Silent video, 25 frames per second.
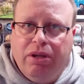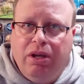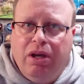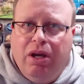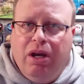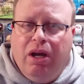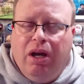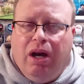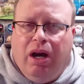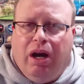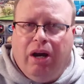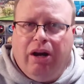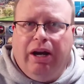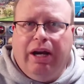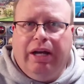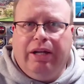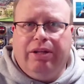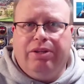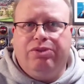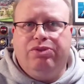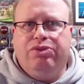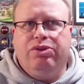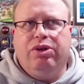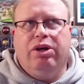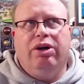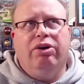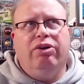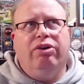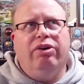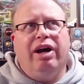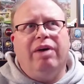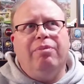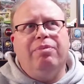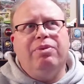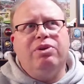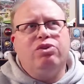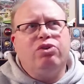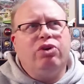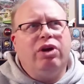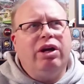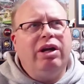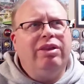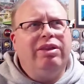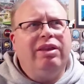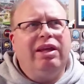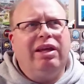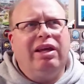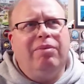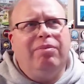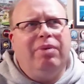All right. So I've been trying to
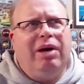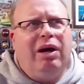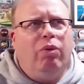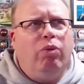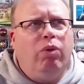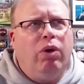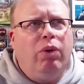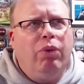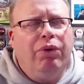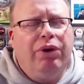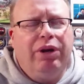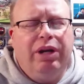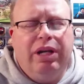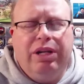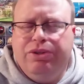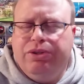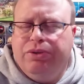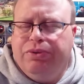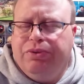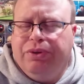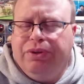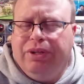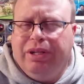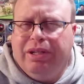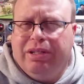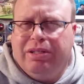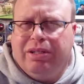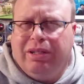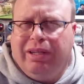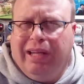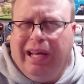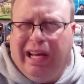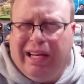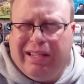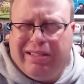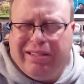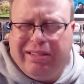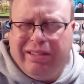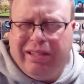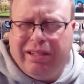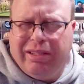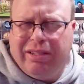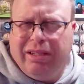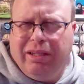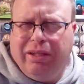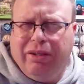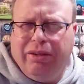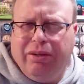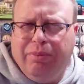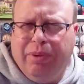think about what we're going to do for this class because it's a
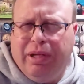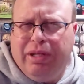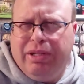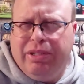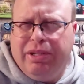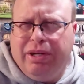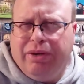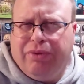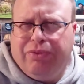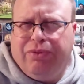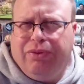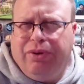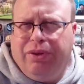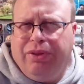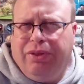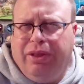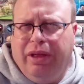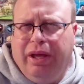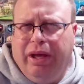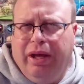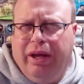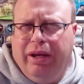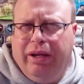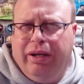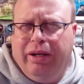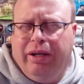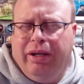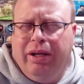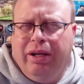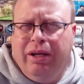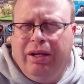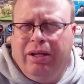little bit different than